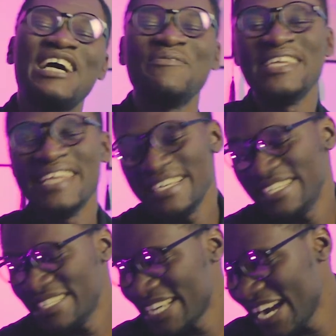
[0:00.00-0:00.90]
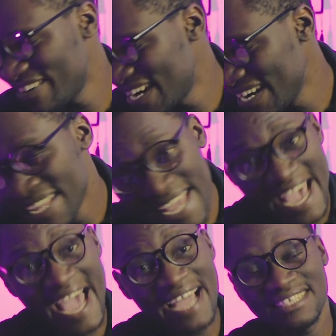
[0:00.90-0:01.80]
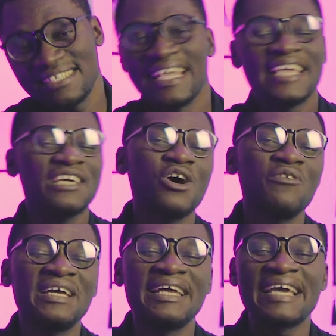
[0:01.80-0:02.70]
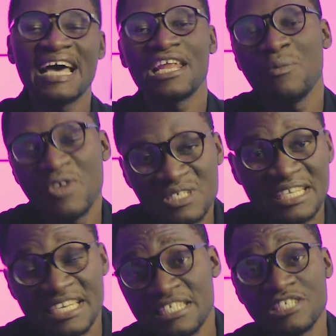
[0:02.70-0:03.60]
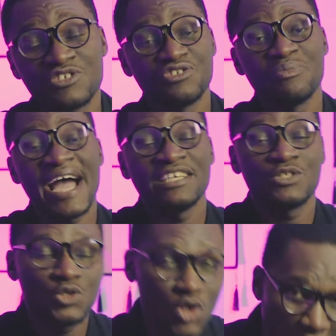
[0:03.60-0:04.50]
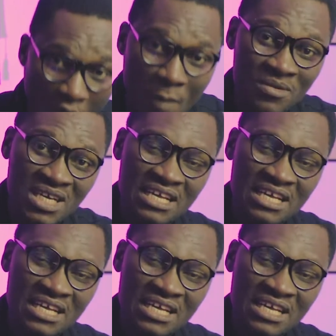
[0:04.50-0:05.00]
coming in, this guy right here, taking over the Ghana music industry by storm.